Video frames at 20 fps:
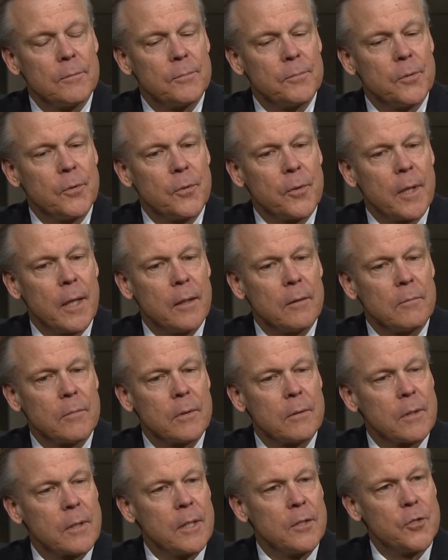You can
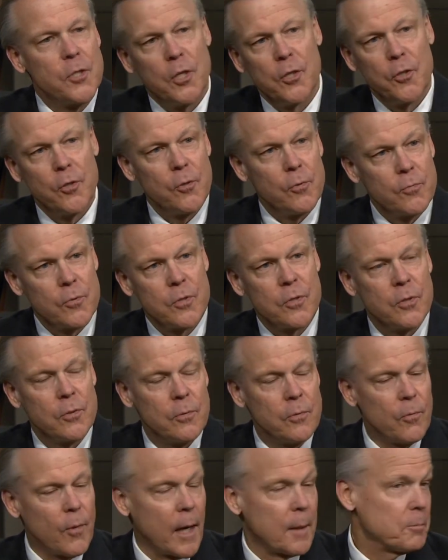continue to
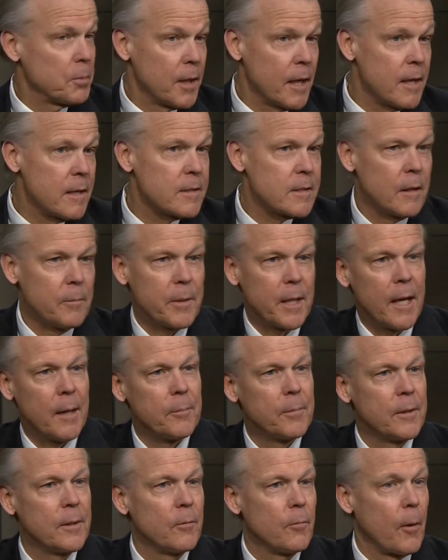write plays, I'll be
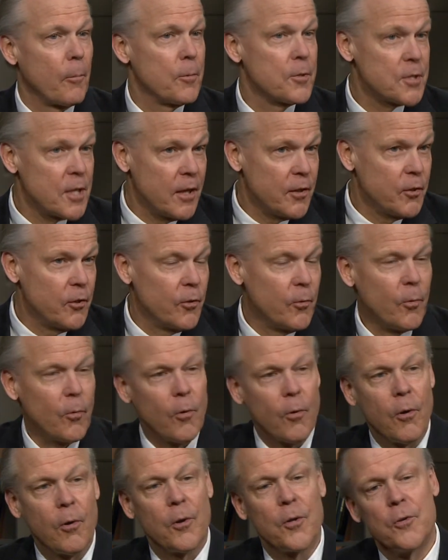happy to represent you,
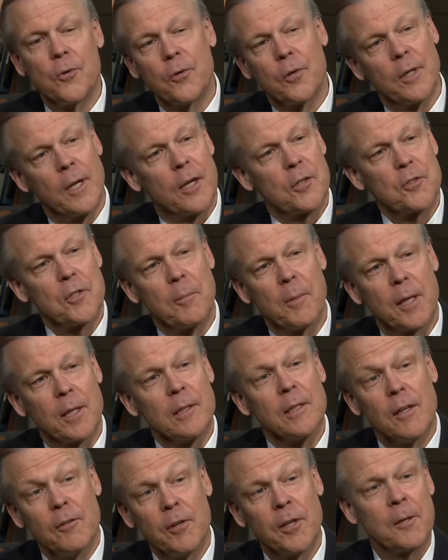or you could actually make
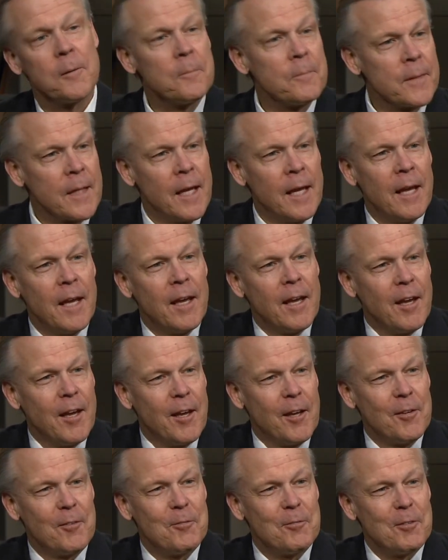a living.
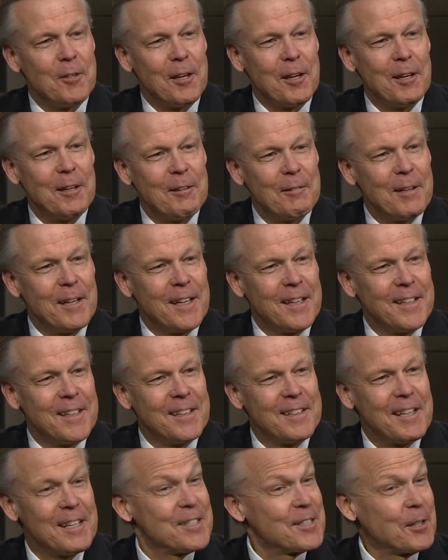And,
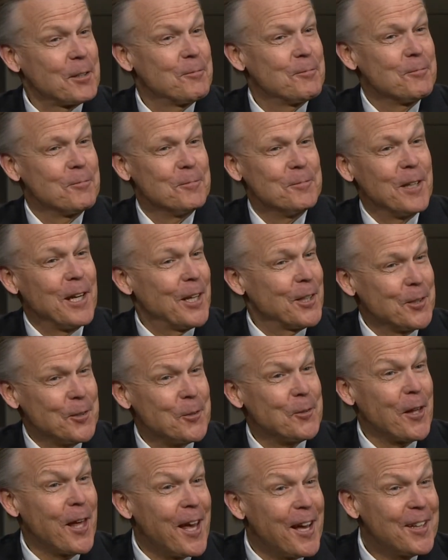and I said, How do you
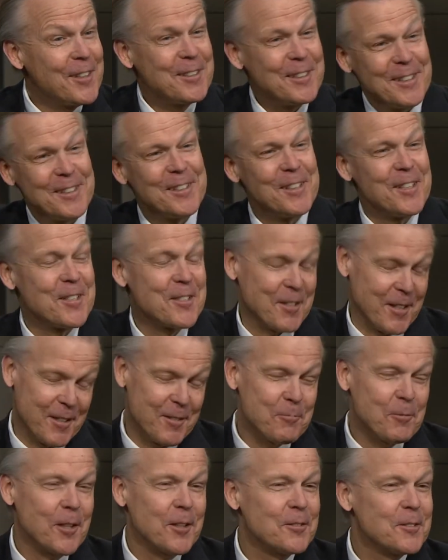do that? And he said,
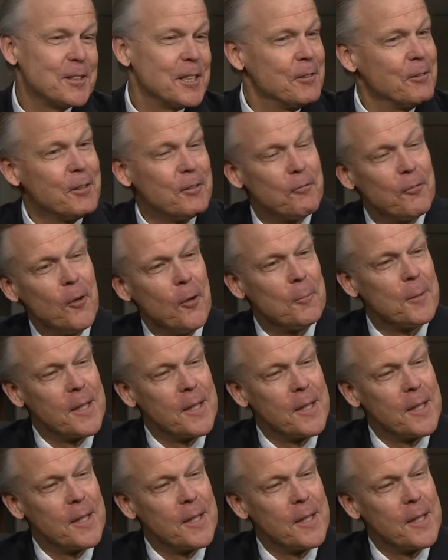Well, TV and film.